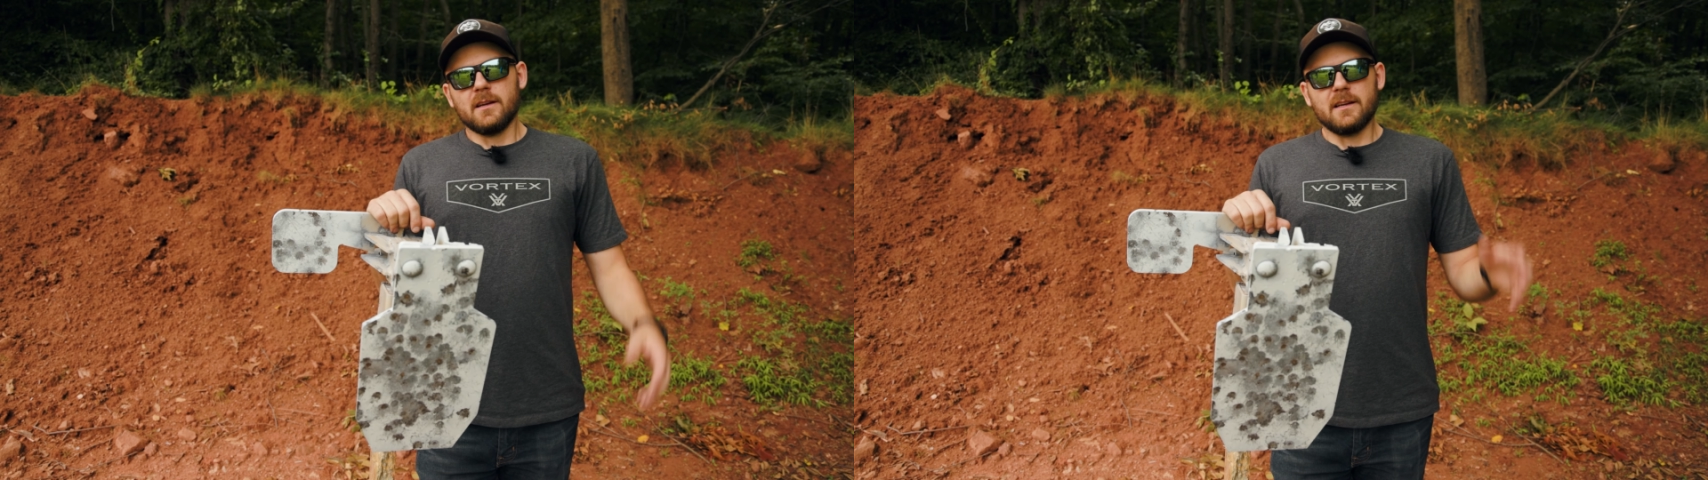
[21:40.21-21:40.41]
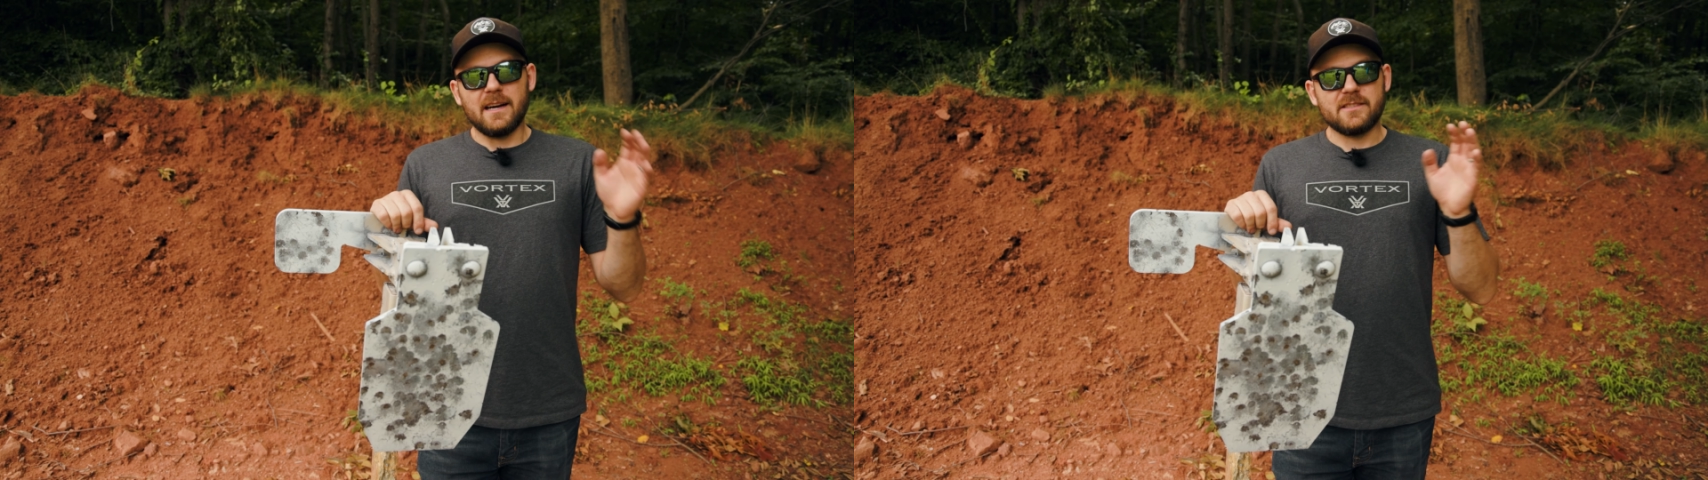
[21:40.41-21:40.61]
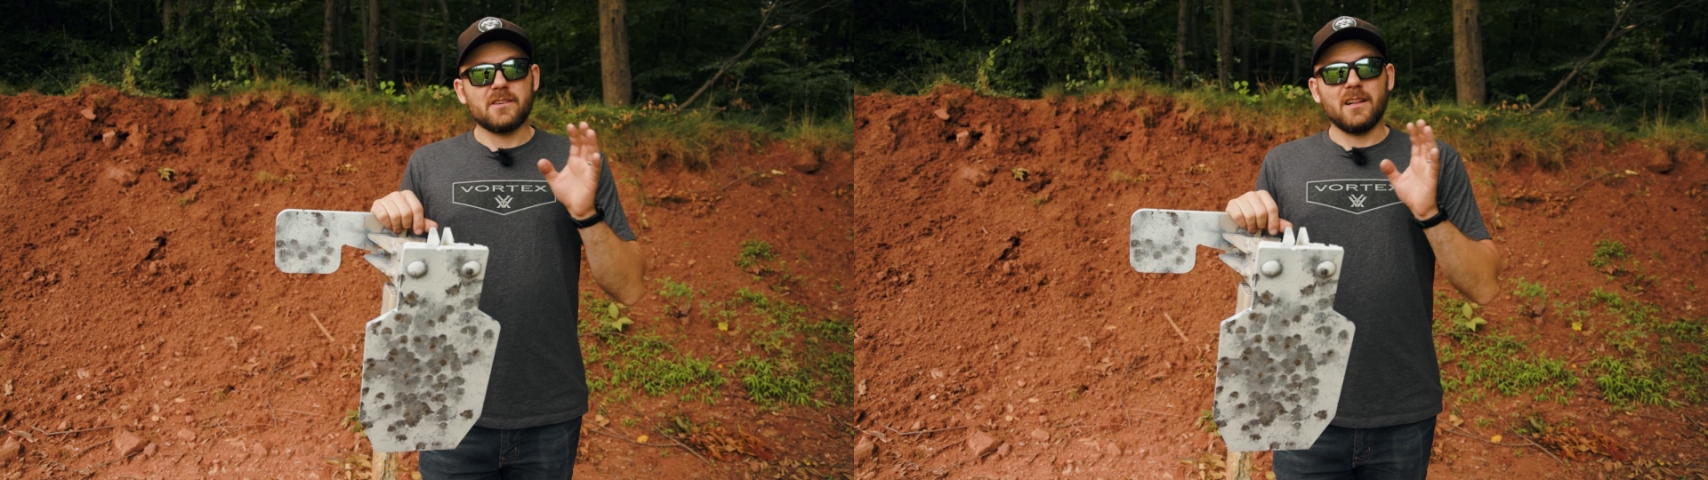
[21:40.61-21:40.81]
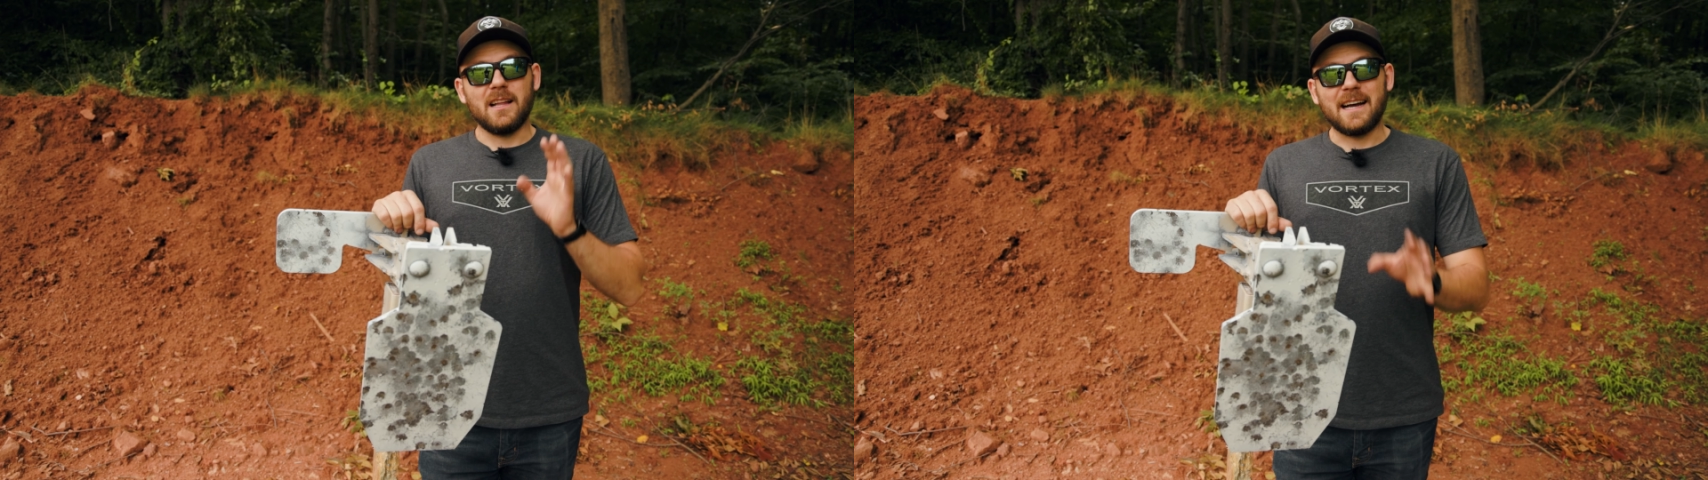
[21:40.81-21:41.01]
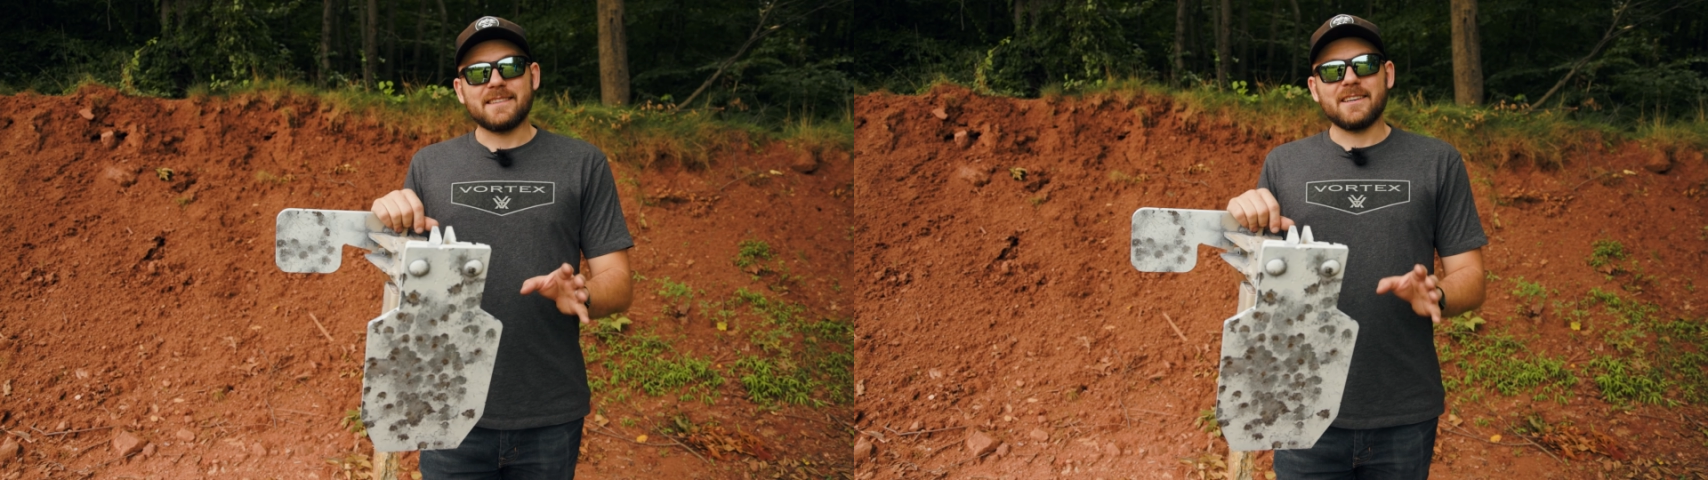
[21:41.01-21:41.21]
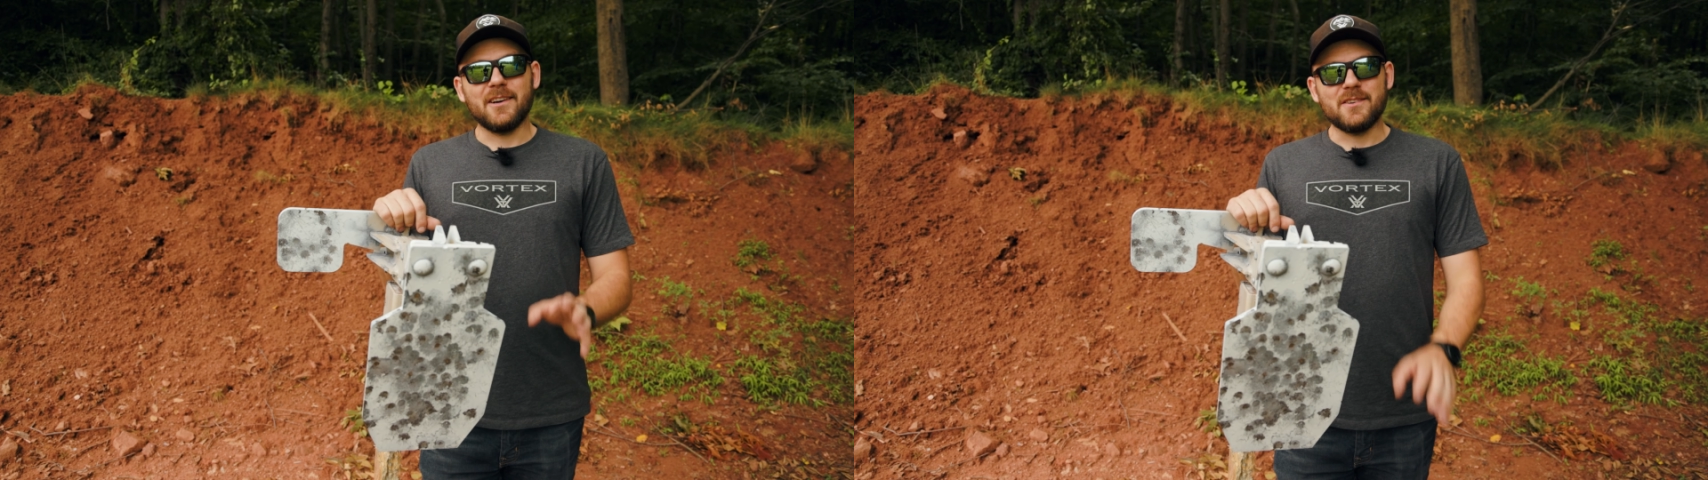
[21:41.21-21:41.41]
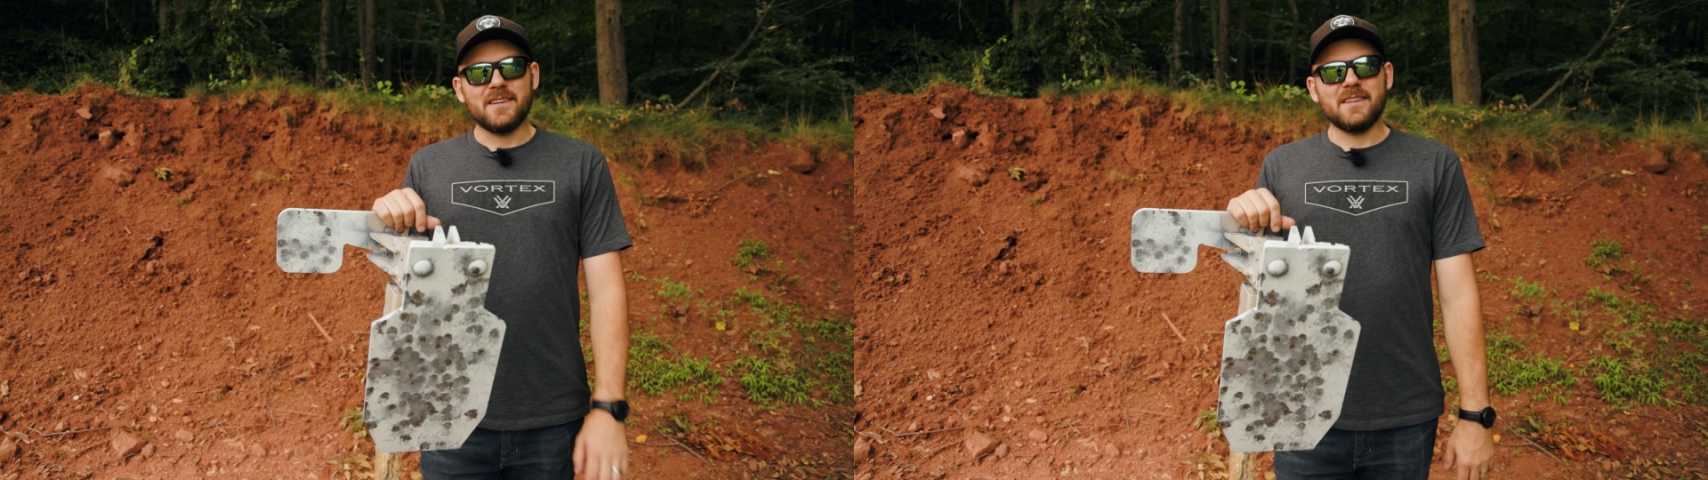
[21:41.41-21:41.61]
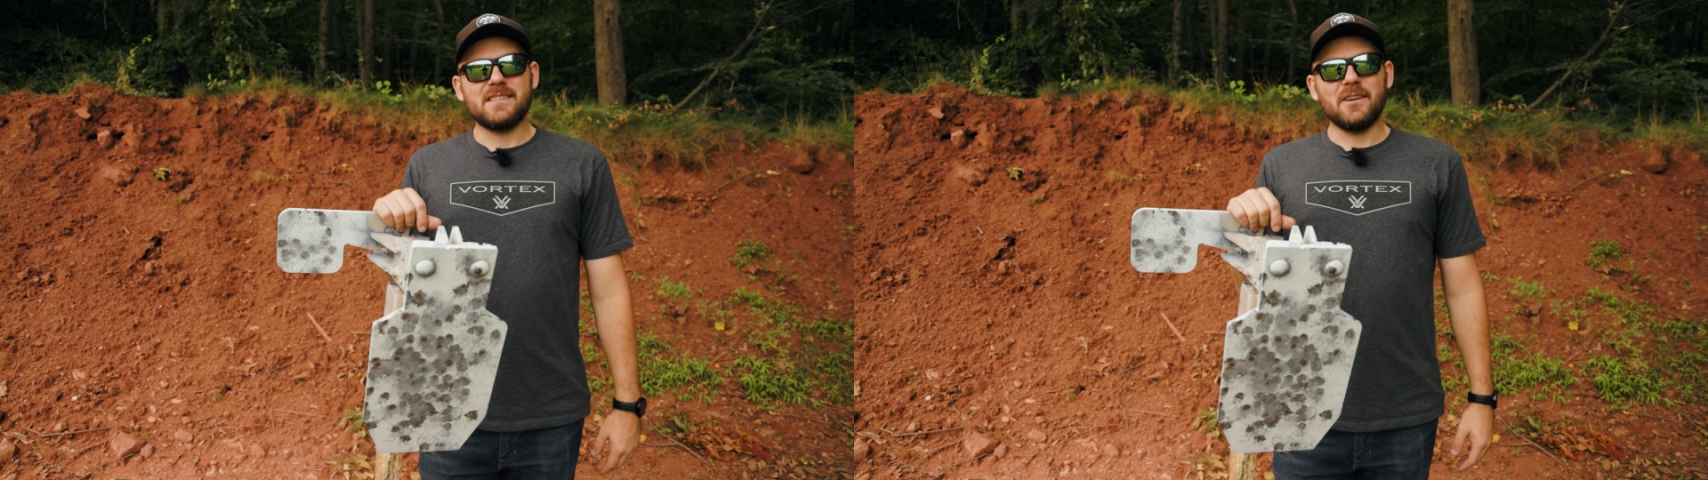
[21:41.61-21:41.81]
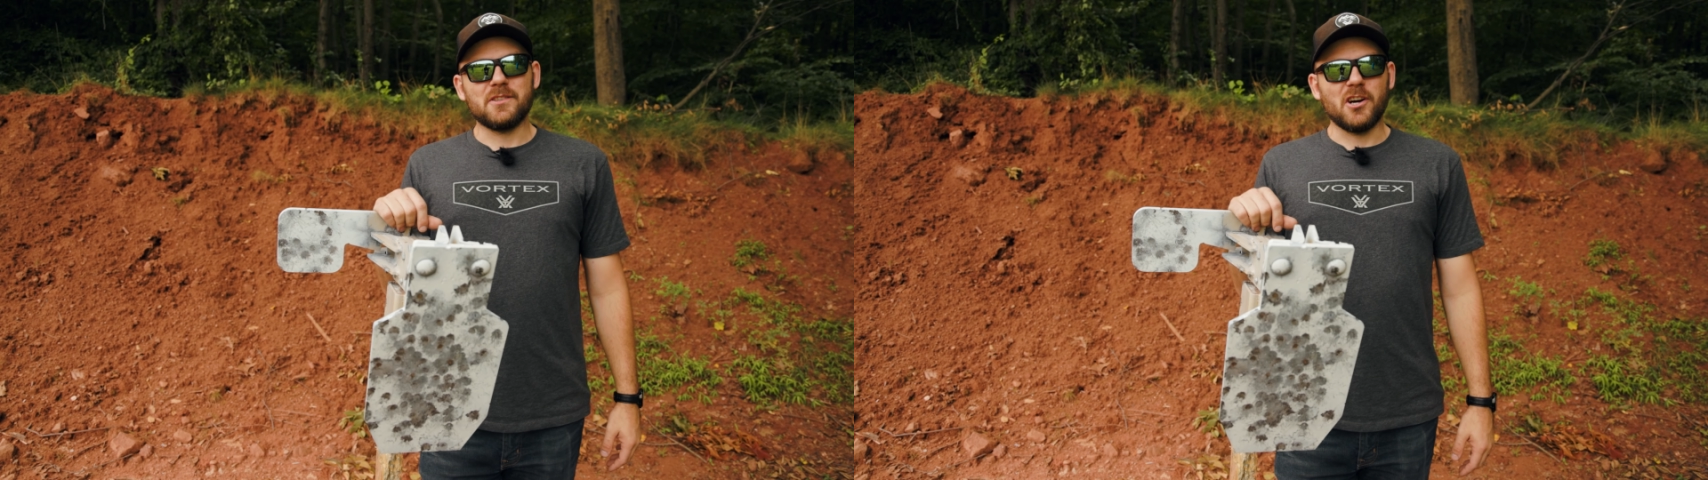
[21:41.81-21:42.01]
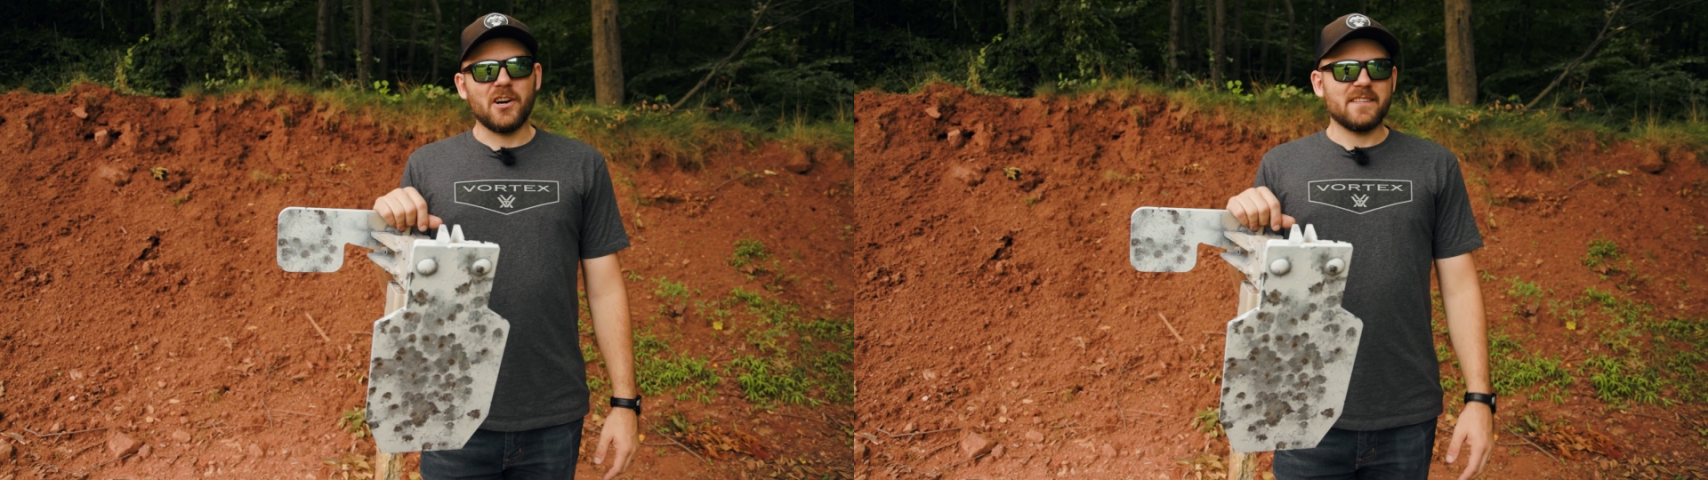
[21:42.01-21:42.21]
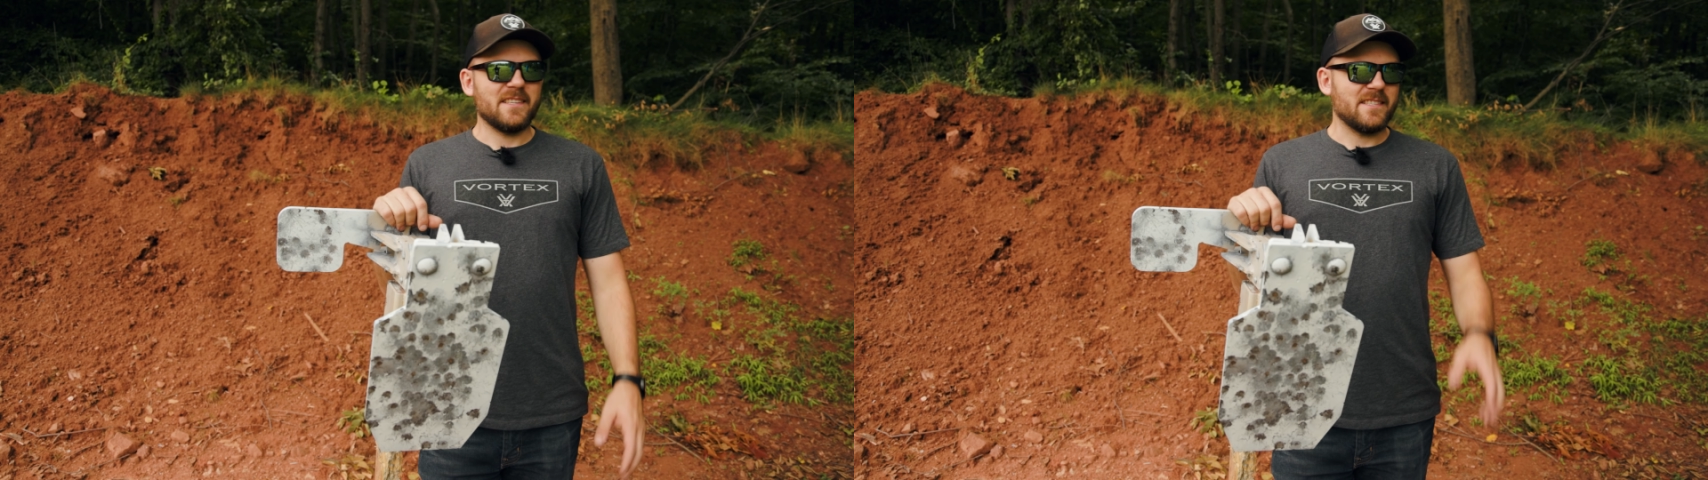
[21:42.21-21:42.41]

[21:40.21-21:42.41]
Guys, there's a lot that goes into steel targets.